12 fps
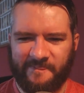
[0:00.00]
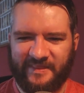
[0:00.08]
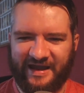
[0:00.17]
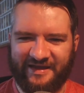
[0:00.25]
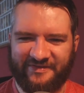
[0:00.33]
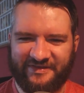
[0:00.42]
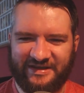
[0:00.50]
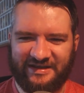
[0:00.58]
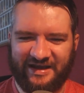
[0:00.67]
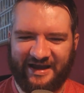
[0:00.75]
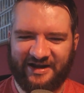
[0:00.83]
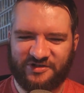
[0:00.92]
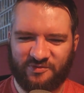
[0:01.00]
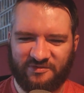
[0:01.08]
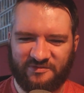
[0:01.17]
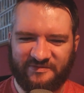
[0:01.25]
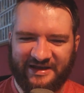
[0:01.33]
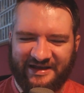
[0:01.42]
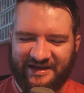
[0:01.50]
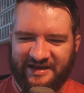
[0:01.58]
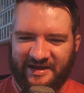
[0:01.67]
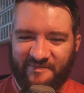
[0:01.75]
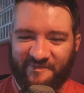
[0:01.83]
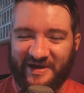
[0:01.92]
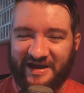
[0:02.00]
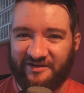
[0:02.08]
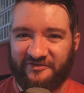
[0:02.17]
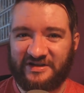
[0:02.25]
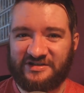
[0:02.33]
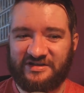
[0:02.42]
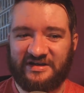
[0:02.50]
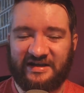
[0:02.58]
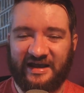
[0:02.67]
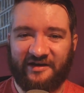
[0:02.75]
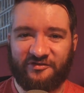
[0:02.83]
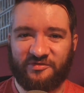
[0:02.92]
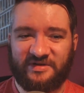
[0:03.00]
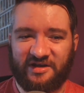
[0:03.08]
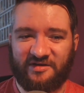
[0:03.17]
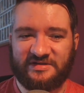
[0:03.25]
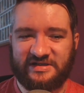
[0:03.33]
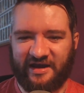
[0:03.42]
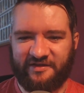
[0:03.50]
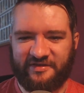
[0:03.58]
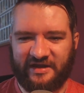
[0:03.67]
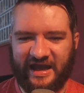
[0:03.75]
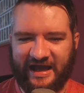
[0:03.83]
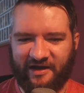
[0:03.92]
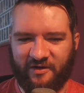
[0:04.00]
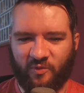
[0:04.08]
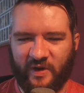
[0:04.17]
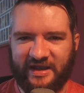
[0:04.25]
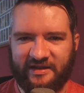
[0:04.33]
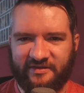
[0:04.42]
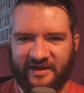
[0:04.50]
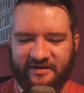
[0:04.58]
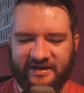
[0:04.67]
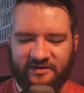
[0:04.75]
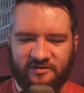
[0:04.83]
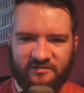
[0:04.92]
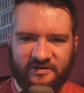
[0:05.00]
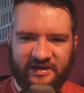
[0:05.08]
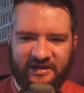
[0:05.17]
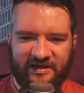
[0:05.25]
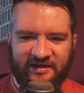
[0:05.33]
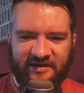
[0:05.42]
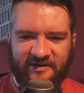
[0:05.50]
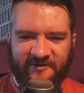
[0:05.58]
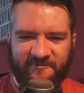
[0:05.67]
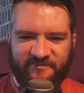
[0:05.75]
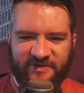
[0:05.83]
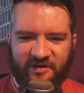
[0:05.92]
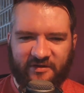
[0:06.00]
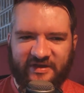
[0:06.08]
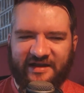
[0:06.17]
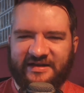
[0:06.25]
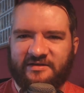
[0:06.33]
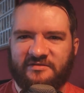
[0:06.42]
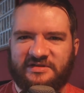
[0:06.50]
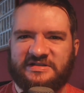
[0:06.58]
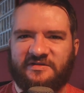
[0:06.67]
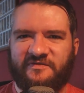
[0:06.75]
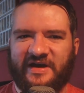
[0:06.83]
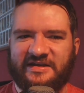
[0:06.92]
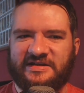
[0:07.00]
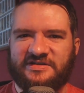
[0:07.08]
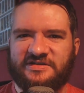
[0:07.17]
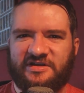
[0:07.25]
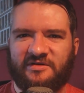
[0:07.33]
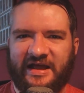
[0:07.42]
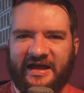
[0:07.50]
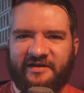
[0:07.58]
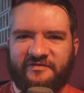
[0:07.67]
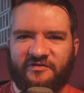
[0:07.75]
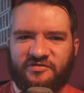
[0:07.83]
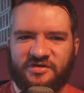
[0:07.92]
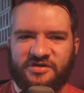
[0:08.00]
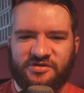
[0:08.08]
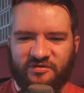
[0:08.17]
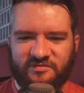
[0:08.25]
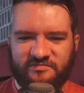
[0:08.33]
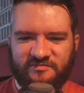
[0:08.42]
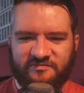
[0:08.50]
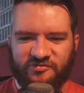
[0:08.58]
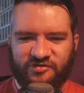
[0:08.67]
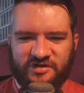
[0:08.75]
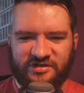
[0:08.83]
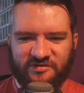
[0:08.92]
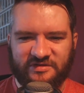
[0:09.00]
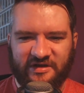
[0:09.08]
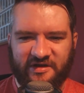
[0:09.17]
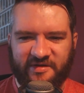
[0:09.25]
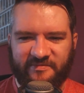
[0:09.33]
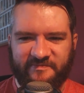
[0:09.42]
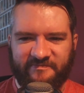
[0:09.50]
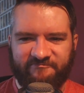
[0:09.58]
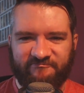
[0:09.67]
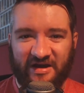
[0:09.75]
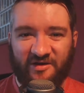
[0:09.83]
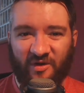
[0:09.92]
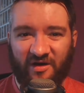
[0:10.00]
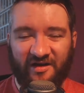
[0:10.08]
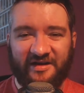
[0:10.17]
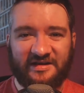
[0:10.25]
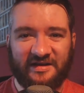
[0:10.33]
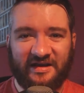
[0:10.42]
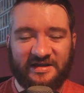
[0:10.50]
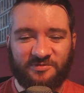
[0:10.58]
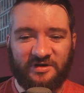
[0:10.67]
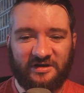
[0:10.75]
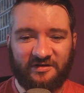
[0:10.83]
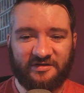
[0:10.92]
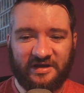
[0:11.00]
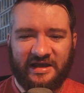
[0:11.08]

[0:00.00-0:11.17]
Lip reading: And the actual benefits you get from using it, I think, outweigh that little disadvantage that you'll have for a short time. I quite like it. It's pretty good.